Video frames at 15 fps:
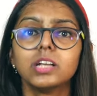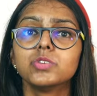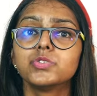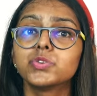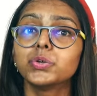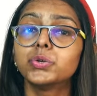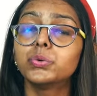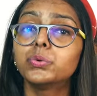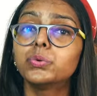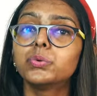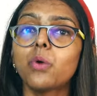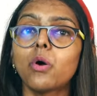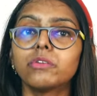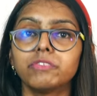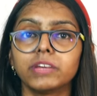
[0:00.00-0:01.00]
So you do
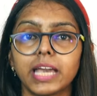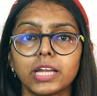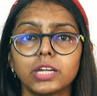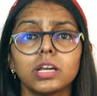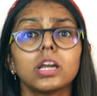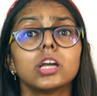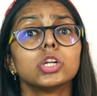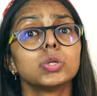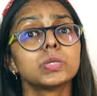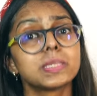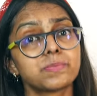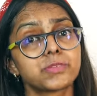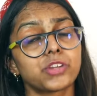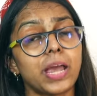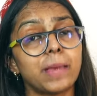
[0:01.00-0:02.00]
not forget to
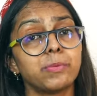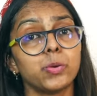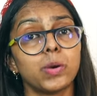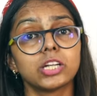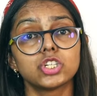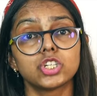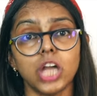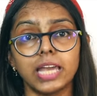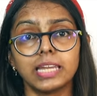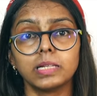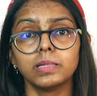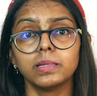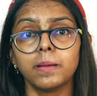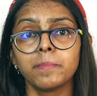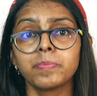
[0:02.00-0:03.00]
subscribe to our channel.
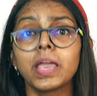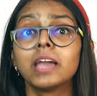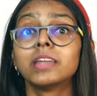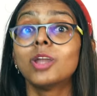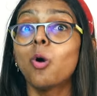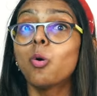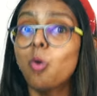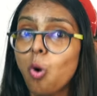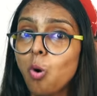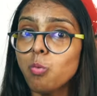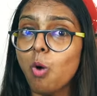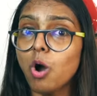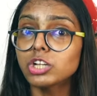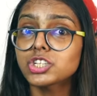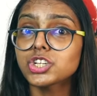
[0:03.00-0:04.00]
Now go
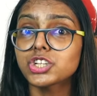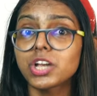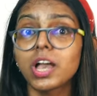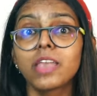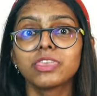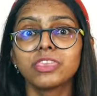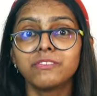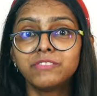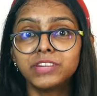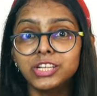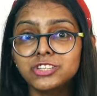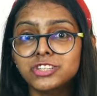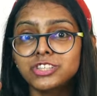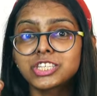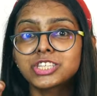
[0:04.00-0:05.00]
watch the
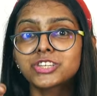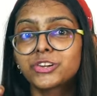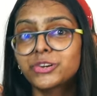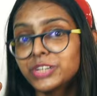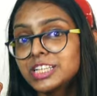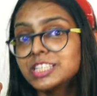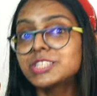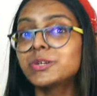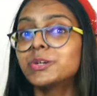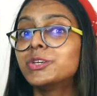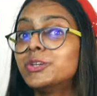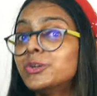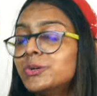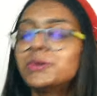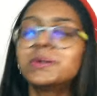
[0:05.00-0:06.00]
videos on the screen so
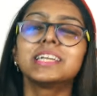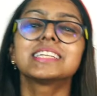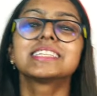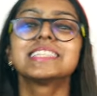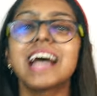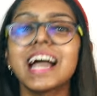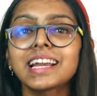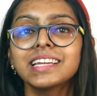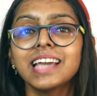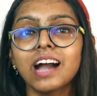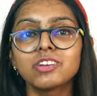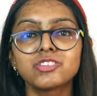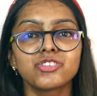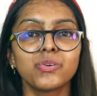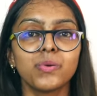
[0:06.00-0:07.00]
you know exactly
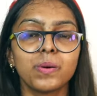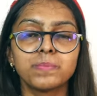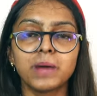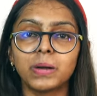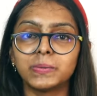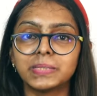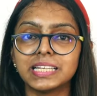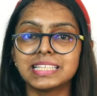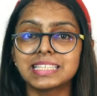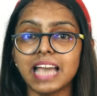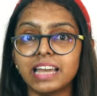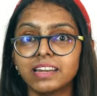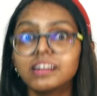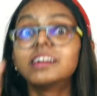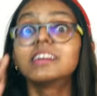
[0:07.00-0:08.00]
how to go about this
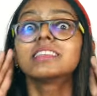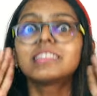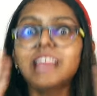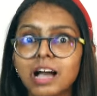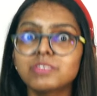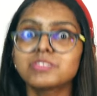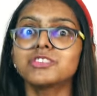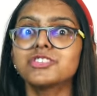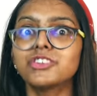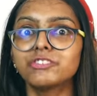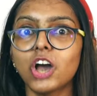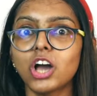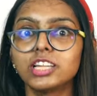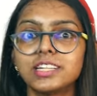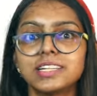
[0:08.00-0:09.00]
and earn thousands of
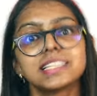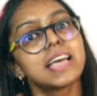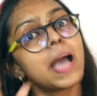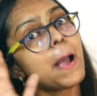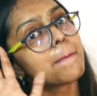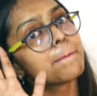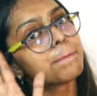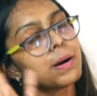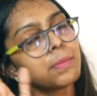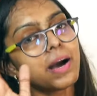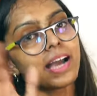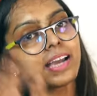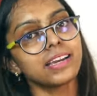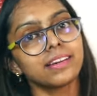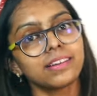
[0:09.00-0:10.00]
dollars.
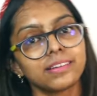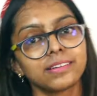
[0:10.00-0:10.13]
Bye-bye.